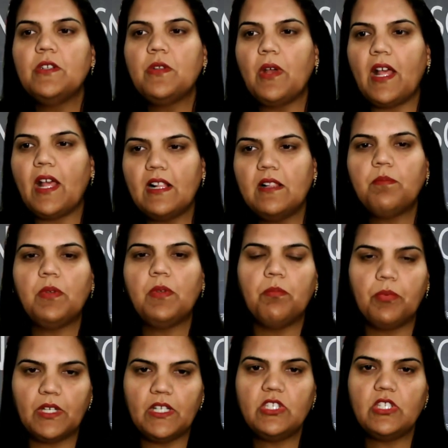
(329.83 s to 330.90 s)
to help
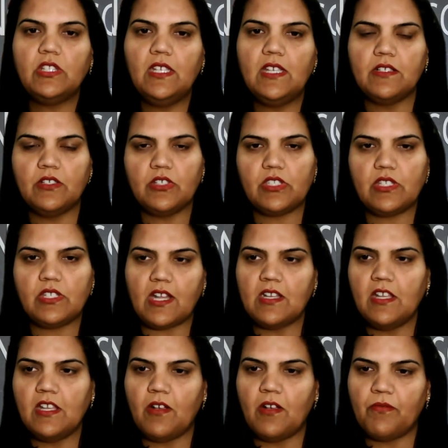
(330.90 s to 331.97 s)
bridge the
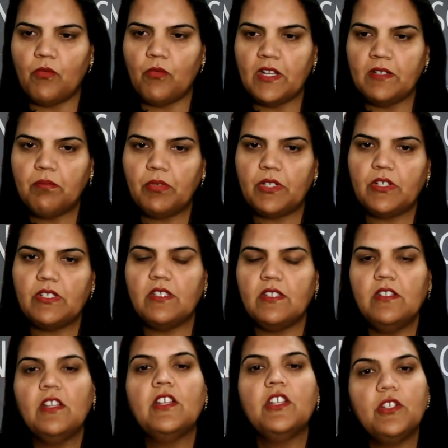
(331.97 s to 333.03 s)
understanding of one person
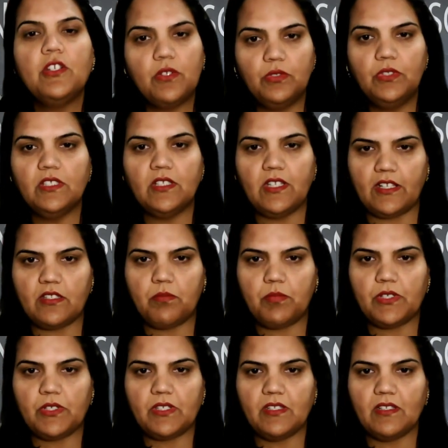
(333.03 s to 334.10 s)
to the next
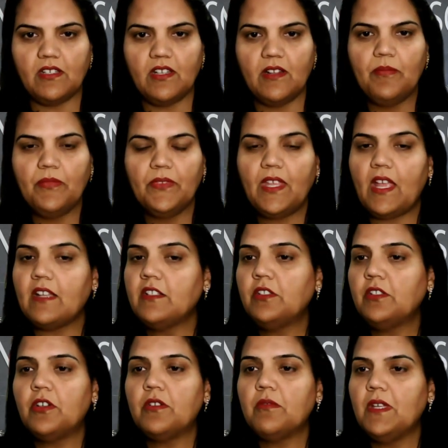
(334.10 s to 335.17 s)
person. And
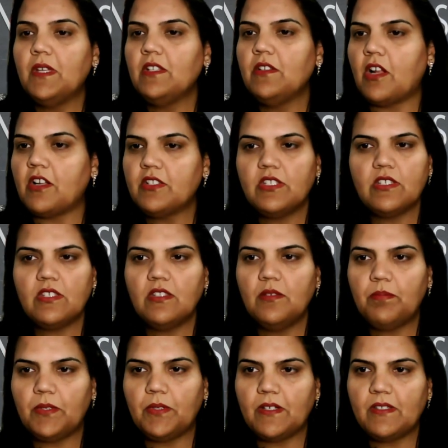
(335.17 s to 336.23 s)
it could be not just
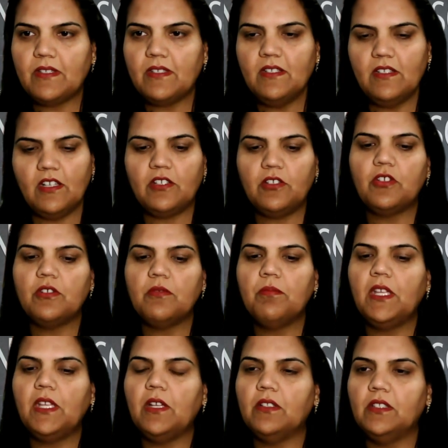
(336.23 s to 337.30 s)
the person, it could
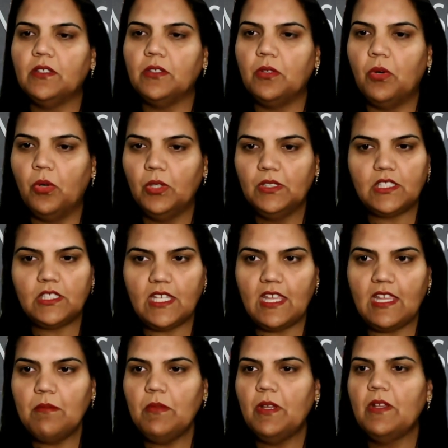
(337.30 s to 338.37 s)
be the whole
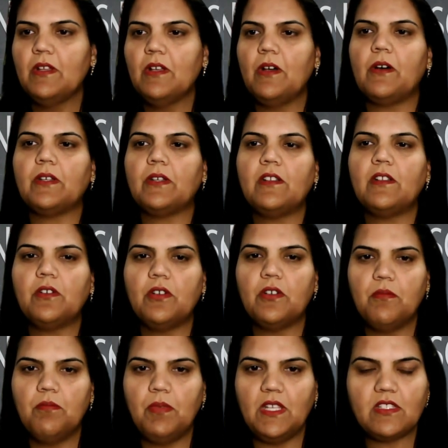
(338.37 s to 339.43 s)
team, or it
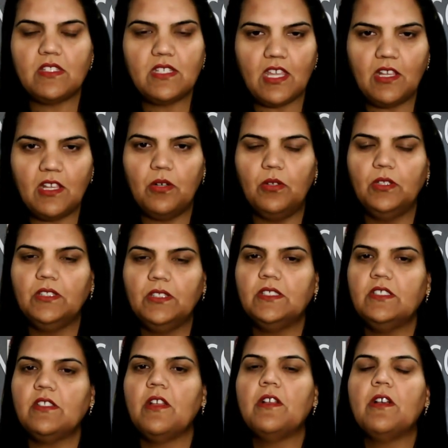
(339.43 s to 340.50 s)
could be
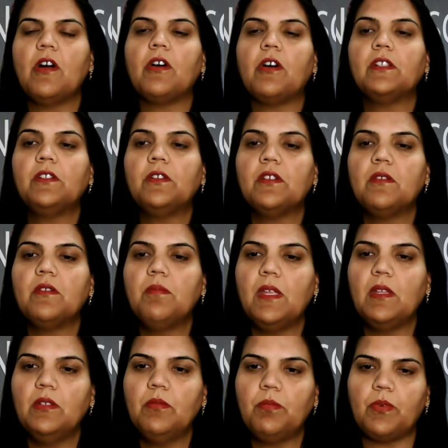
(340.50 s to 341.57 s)
stakeholders, or it could
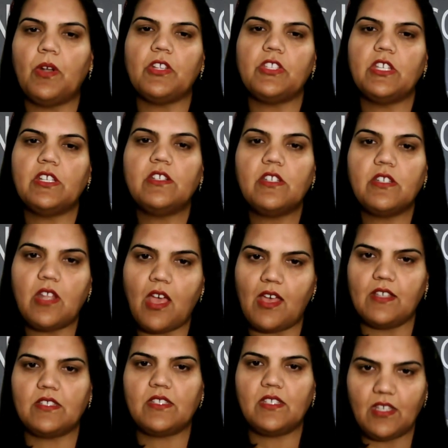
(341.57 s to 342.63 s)
be the project
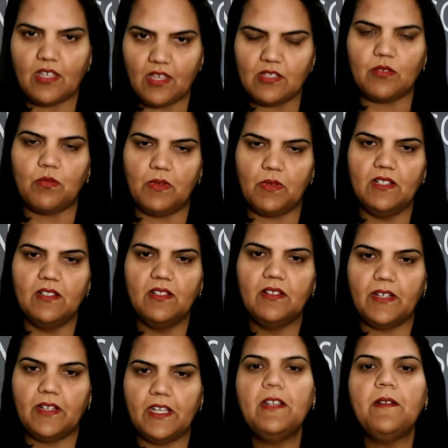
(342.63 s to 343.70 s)
task as well,
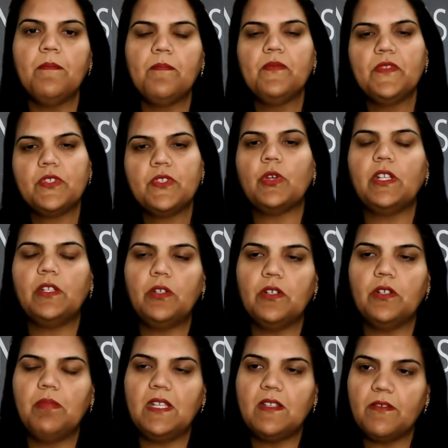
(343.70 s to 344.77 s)
right? So it
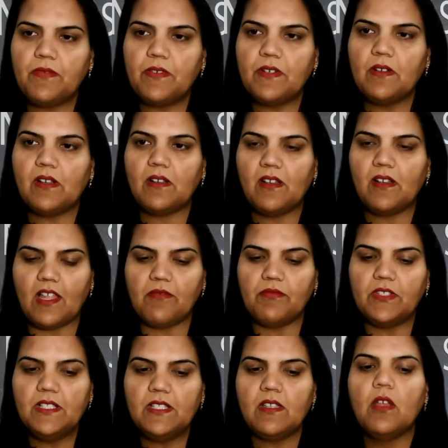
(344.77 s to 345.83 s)
could be different
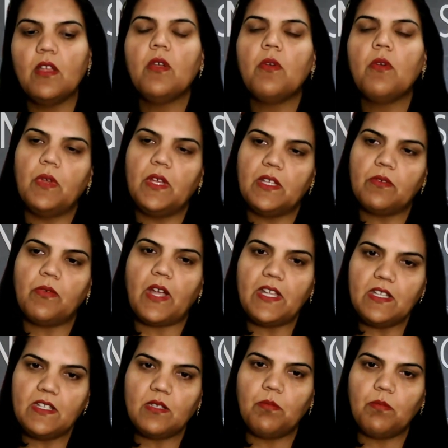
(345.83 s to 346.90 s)
levels where
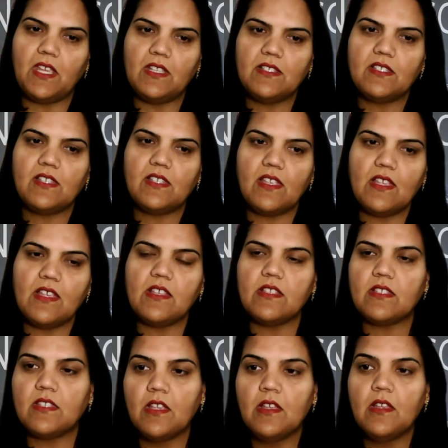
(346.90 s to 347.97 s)
white space
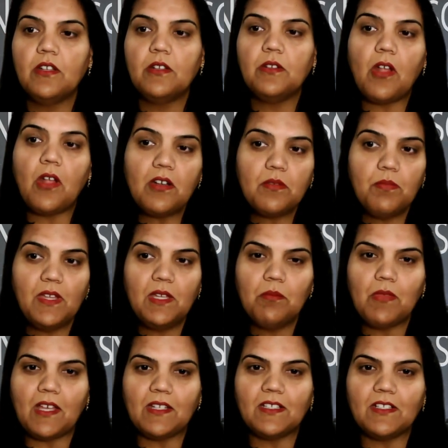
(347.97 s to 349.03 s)
is not
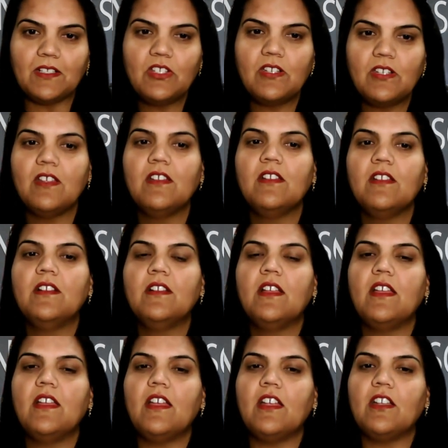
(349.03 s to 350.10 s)
being managed
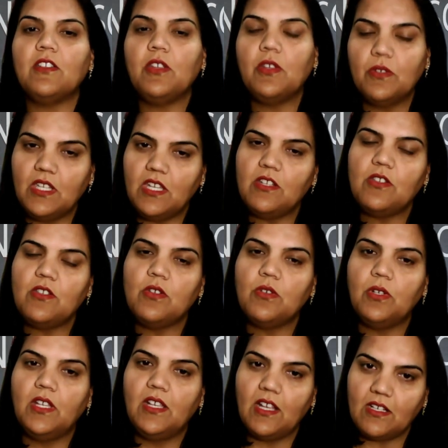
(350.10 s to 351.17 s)
and you need
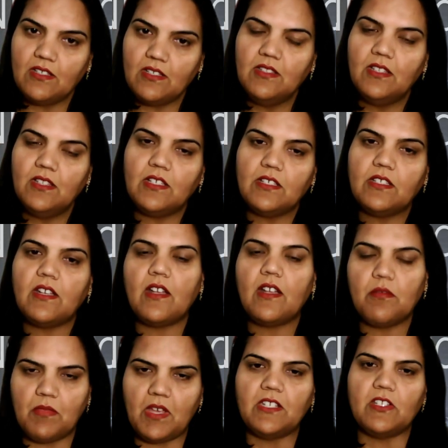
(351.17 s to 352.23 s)
to get in there
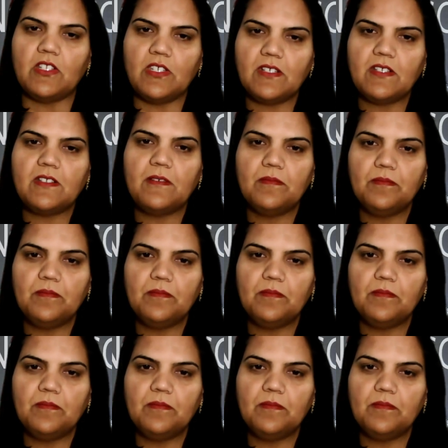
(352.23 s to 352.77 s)
and manage it.